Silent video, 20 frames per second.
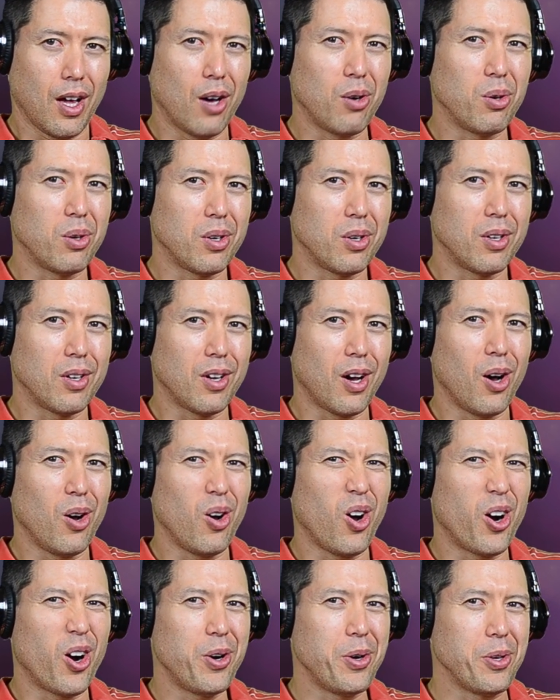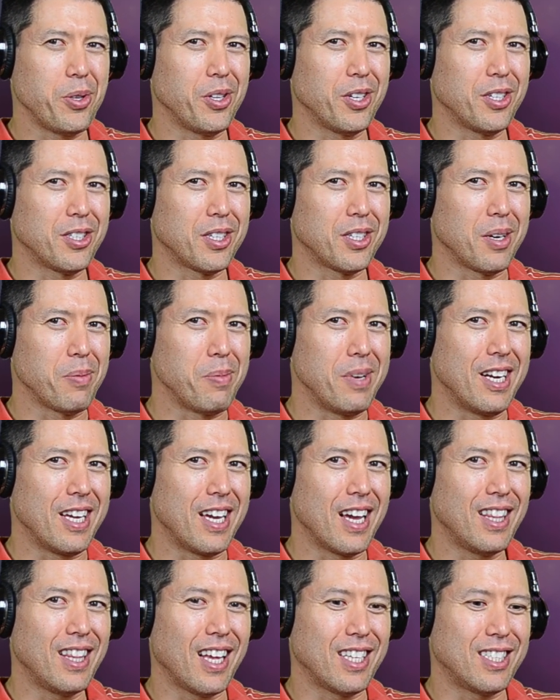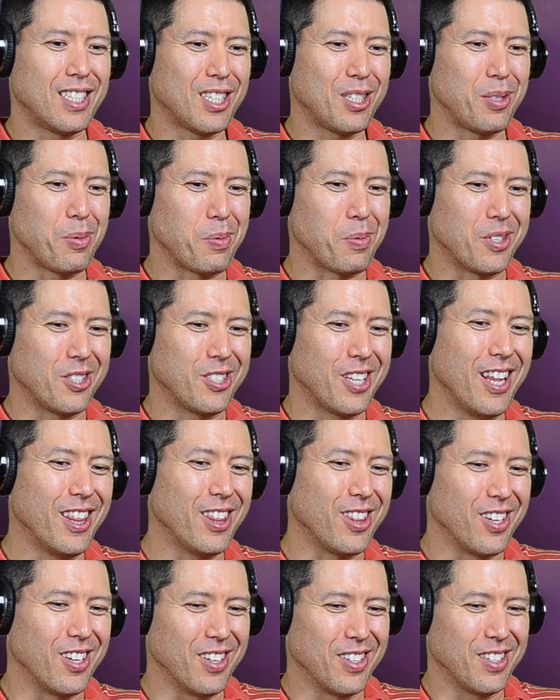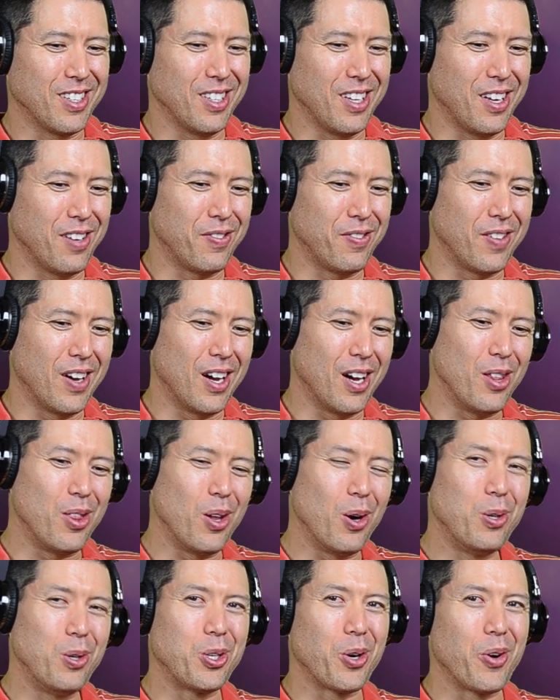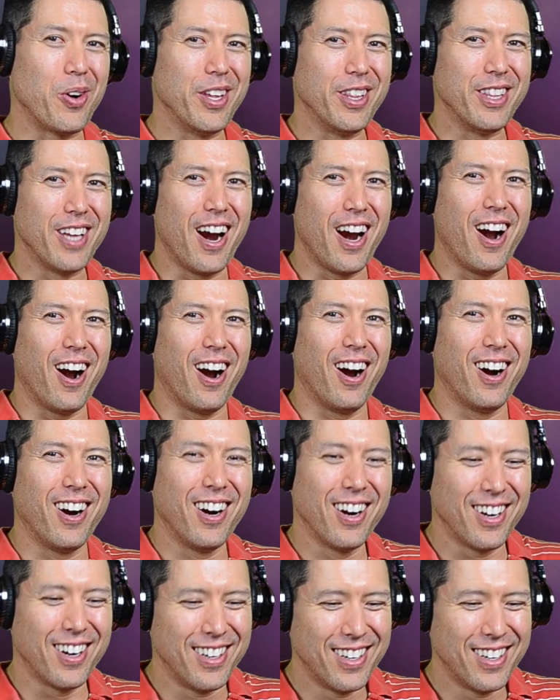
how hard do you think it's going to be to get that 60% though? If those are in there.